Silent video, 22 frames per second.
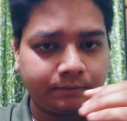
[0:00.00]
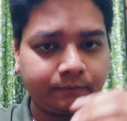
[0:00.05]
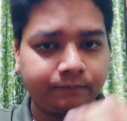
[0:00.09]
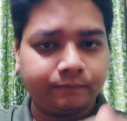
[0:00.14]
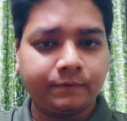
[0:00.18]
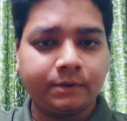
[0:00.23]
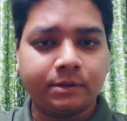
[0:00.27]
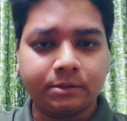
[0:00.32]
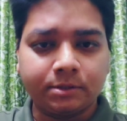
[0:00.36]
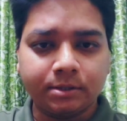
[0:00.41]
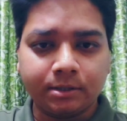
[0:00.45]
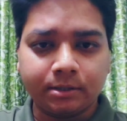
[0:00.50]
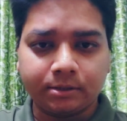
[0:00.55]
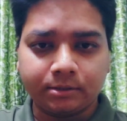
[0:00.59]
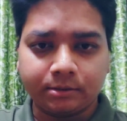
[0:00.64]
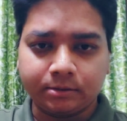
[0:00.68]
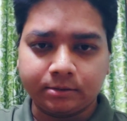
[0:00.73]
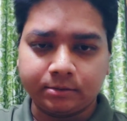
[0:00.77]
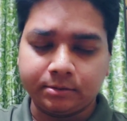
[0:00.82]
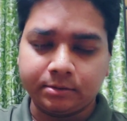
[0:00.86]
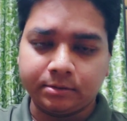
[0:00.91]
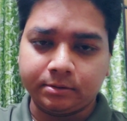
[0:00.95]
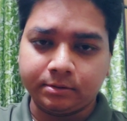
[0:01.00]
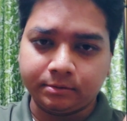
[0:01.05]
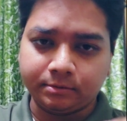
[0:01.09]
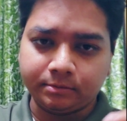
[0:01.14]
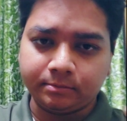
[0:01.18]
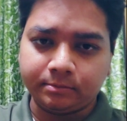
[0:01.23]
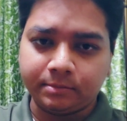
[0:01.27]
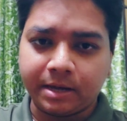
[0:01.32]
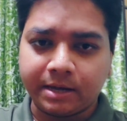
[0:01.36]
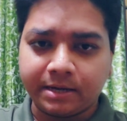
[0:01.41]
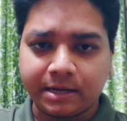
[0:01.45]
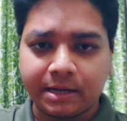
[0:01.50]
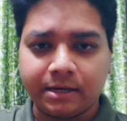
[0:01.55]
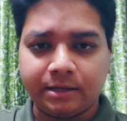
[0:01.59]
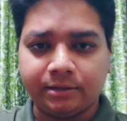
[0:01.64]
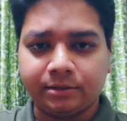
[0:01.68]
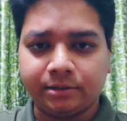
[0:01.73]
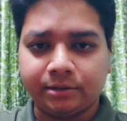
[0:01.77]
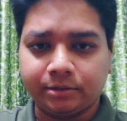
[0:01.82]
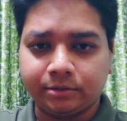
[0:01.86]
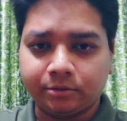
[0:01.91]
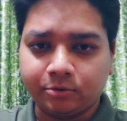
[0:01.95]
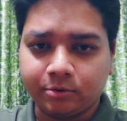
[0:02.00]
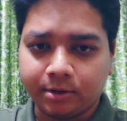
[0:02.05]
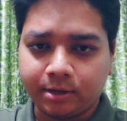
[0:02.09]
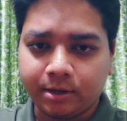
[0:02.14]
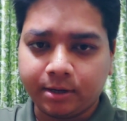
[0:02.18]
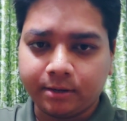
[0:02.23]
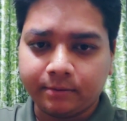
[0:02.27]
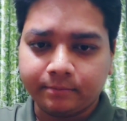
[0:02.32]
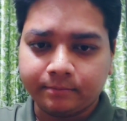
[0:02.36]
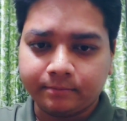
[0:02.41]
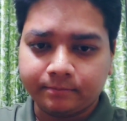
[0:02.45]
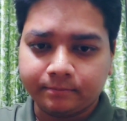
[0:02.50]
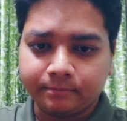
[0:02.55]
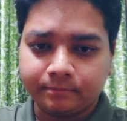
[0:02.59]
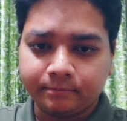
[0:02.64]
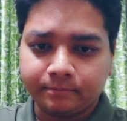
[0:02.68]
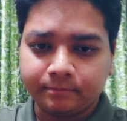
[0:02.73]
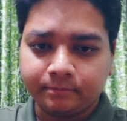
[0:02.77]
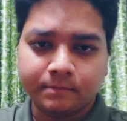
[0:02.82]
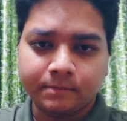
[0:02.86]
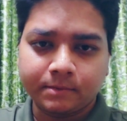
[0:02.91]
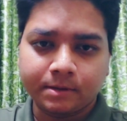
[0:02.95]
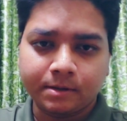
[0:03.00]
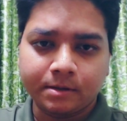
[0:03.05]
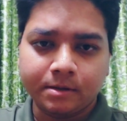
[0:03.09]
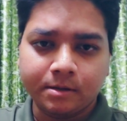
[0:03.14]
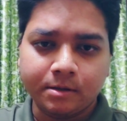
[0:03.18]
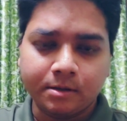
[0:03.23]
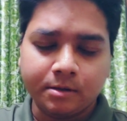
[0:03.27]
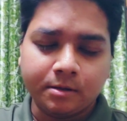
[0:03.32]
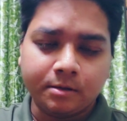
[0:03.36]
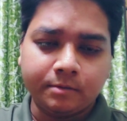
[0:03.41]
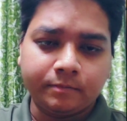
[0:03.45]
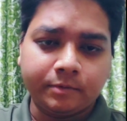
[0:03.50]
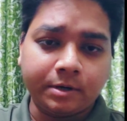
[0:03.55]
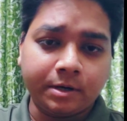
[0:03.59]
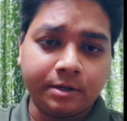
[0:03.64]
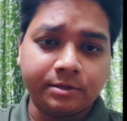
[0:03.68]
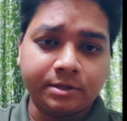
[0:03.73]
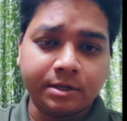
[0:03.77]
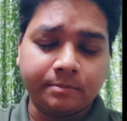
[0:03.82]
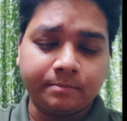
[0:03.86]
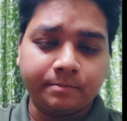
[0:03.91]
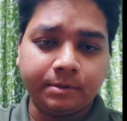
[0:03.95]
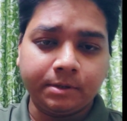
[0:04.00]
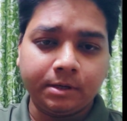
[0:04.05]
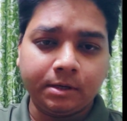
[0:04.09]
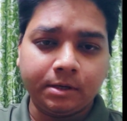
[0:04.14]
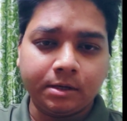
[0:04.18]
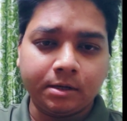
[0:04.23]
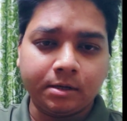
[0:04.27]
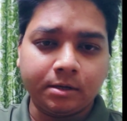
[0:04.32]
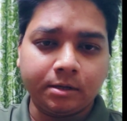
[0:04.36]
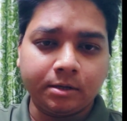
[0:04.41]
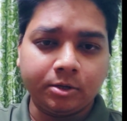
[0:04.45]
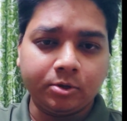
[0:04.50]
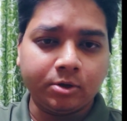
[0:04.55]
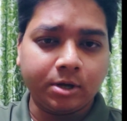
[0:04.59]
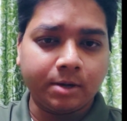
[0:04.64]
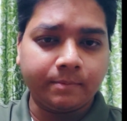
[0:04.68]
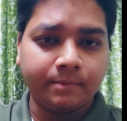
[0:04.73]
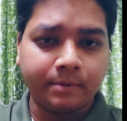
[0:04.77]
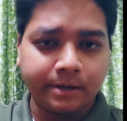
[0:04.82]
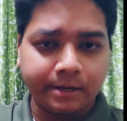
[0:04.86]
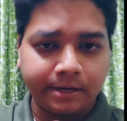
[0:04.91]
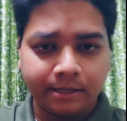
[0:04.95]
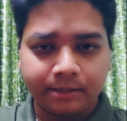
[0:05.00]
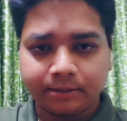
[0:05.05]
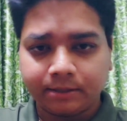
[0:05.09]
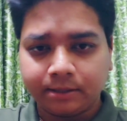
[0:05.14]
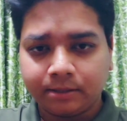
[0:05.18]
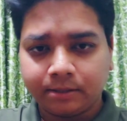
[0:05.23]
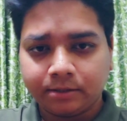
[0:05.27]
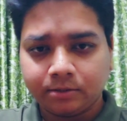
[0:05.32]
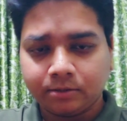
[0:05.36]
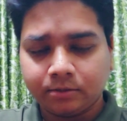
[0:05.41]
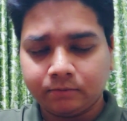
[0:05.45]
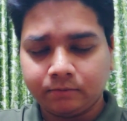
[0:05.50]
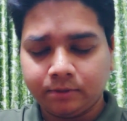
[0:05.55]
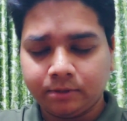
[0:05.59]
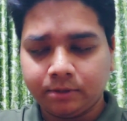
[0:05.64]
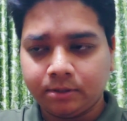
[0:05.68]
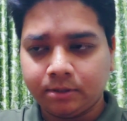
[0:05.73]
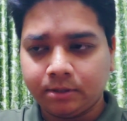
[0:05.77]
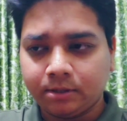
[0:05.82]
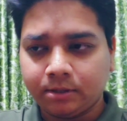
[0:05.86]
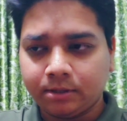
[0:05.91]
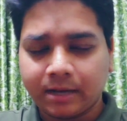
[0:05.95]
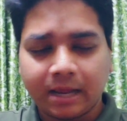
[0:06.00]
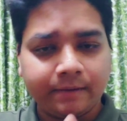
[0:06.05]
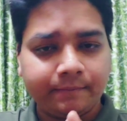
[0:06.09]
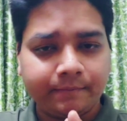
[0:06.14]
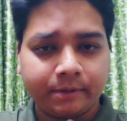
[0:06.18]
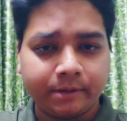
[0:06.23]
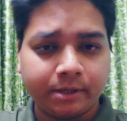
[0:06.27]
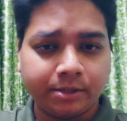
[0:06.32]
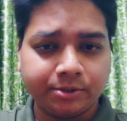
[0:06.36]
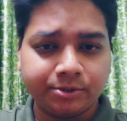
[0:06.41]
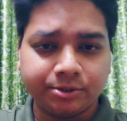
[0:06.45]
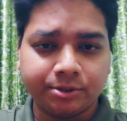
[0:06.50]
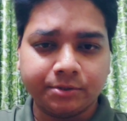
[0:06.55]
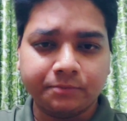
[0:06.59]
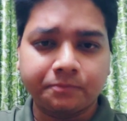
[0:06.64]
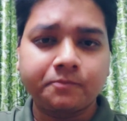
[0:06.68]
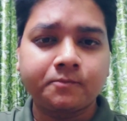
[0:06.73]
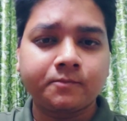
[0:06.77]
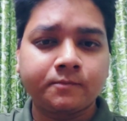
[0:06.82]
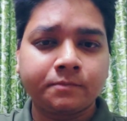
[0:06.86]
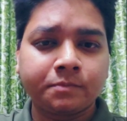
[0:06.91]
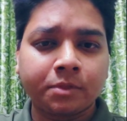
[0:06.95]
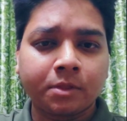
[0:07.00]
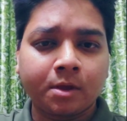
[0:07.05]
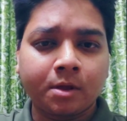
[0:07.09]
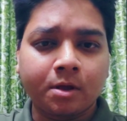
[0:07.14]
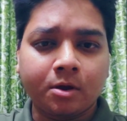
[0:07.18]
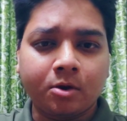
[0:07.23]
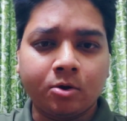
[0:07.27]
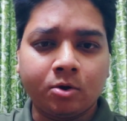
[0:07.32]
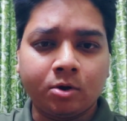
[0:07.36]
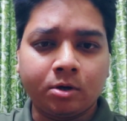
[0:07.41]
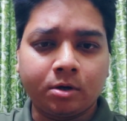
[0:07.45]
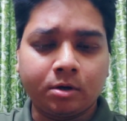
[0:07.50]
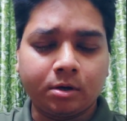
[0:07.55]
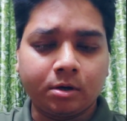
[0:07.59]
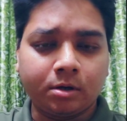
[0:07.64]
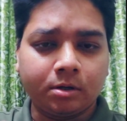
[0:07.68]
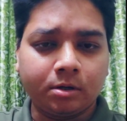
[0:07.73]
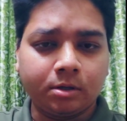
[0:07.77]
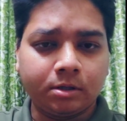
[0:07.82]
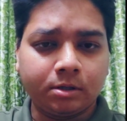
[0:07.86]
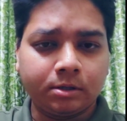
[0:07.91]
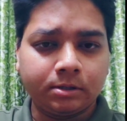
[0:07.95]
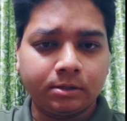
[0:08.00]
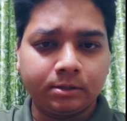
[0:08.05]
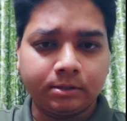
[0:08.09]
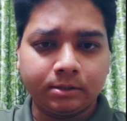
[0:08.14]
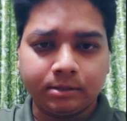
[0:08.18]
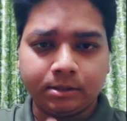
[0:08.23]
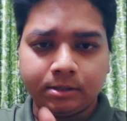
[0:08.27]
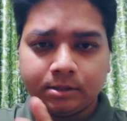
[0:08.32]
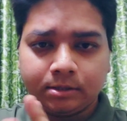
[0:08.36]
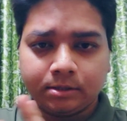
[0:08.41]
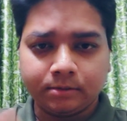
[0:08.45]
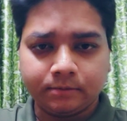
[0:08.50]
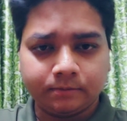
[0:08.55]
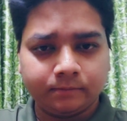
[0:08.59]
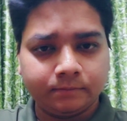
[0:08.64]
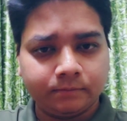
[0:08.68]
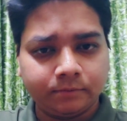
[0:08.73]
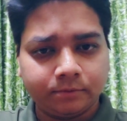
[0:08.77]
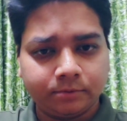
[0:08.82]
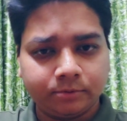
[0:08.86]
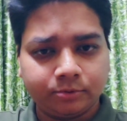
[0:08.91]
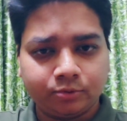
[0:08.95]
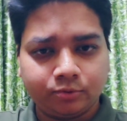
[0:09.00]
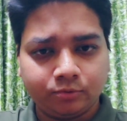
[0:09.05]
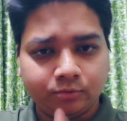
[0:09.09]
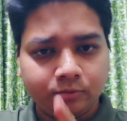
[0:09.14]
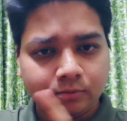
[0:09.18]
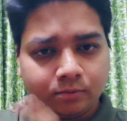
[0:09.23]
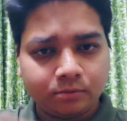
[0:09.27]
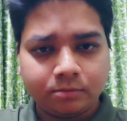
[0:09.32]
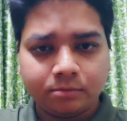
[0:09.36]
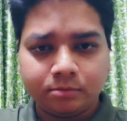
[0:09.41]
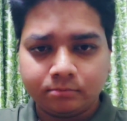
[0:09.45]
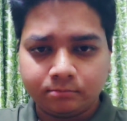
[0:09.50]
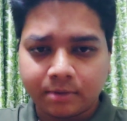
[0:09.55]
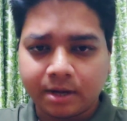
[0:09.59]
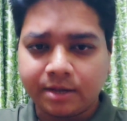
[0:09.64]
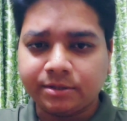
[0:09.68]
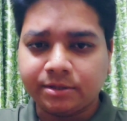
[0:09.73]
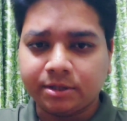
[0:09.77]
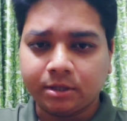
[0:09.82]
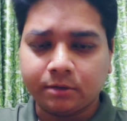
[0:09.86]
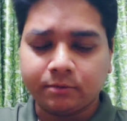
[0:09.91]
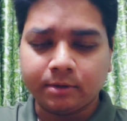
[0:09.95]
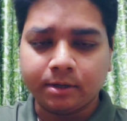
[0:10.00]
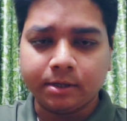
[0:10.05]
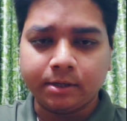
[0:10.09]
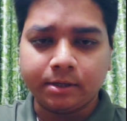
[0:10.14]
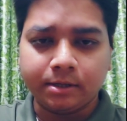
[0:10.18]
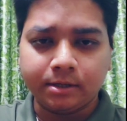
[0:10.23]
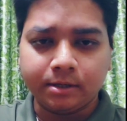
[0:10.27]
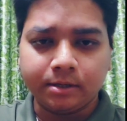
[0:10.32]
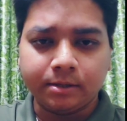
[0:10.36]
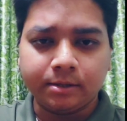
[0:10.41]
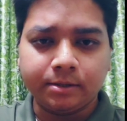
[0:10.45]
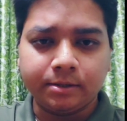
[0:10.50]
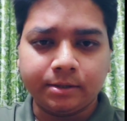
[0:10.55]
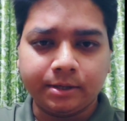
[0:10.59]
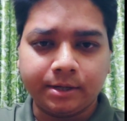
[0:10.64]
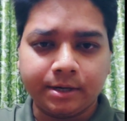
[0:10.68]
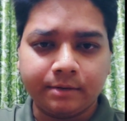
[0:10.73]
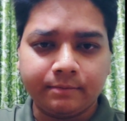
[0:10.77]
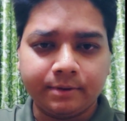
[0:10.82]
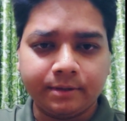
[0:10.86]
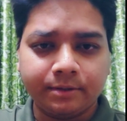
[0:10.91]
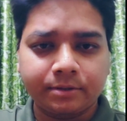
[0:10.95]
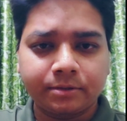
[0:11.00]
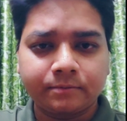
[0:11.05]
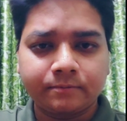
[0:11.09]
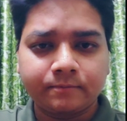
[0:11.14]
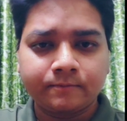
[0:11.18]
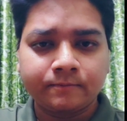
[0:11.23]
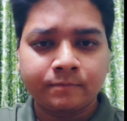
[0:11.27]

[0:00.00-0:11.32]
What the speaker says: further analysis. Okay. For example, you have connected with the live connection or through MySQL database,